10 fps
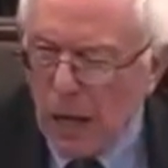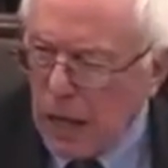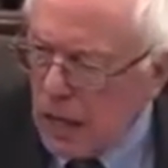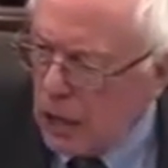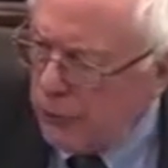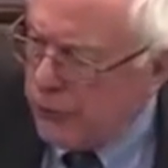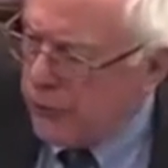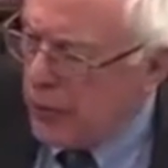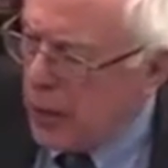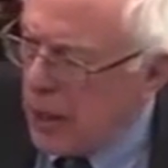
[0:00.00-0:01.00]

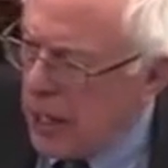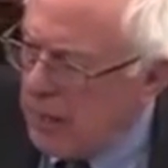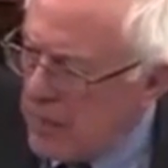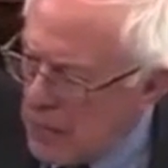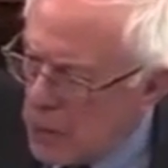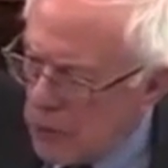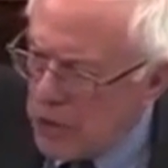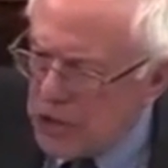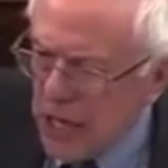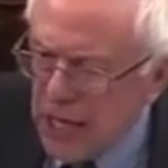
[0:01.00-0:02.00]
If a member of
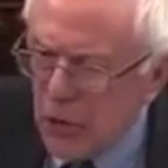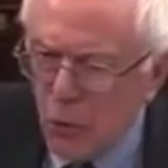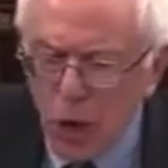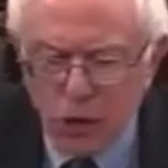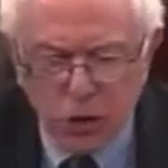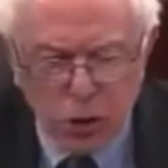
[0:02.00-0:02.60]
the Senate wants to